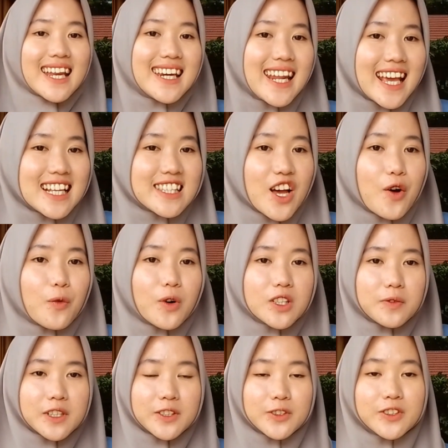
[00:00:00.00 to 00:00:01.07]
Next,
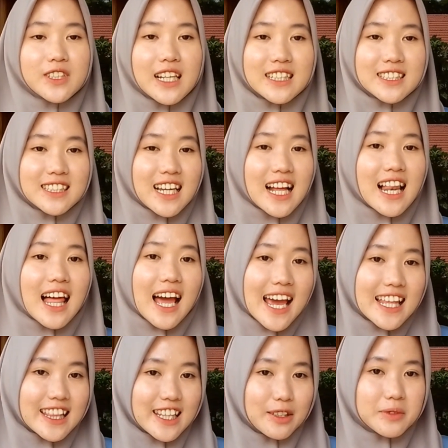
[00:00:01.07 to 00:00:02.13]
words versus lexical
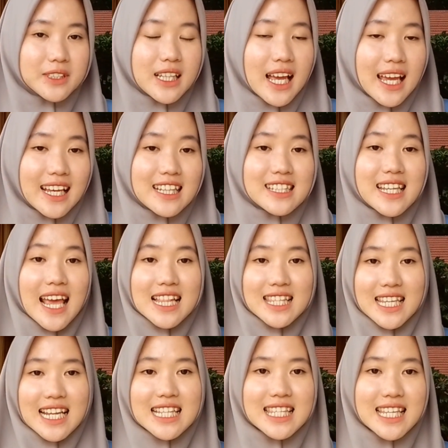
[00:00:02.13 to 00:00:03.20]
items. It's
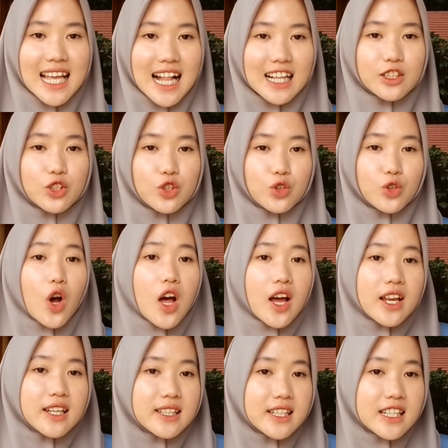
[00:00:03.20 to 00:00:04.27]
essential to
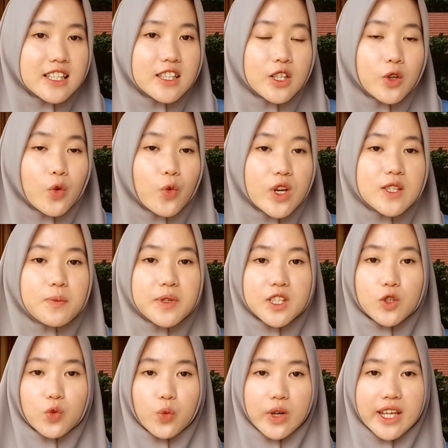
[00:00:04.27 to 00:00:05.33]
distinguish
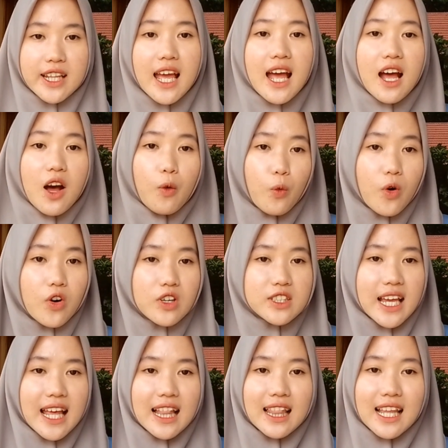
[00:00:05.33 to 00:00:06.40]
between
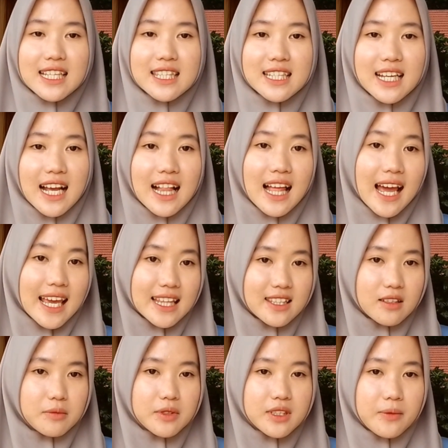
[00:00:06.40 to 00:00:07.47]
words and lexical
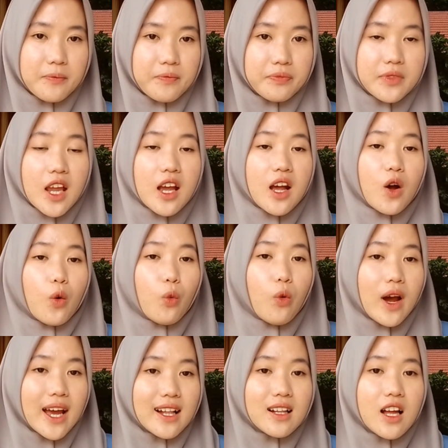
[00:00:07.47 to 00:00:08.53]
items.
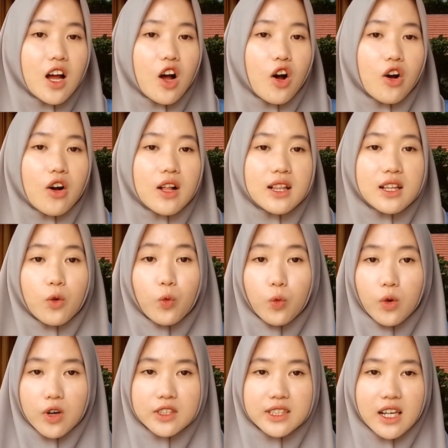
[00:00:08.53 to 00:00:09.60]
While all
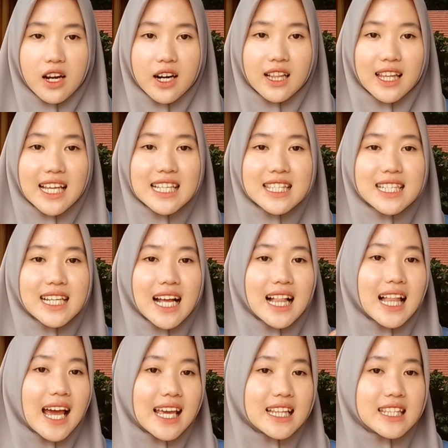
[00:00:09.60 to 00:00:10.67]
words are
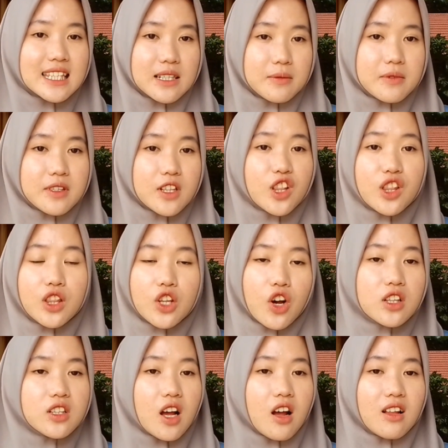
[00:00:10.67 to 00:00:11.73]
lexical items,
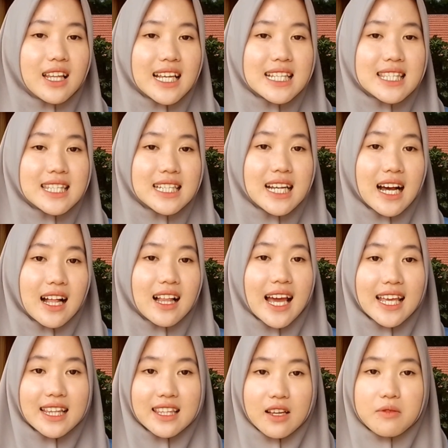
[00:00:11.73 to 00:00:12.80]
not all lexical
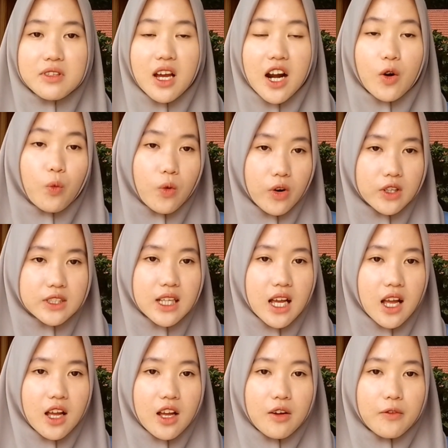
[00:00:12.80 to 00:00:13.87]
items are words.
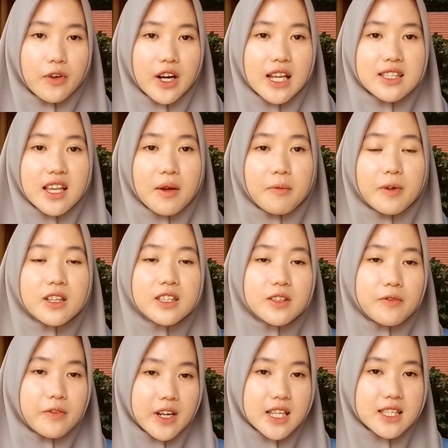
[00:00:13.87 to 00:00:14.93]
For example,
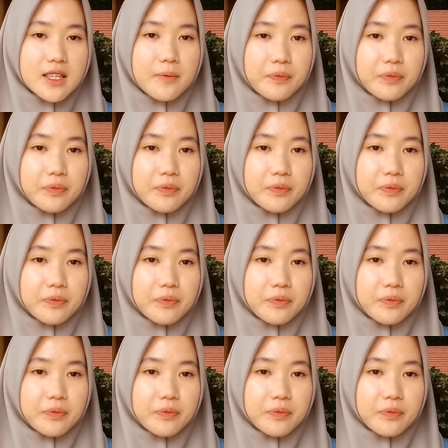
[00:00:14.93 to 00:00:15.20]
the phrase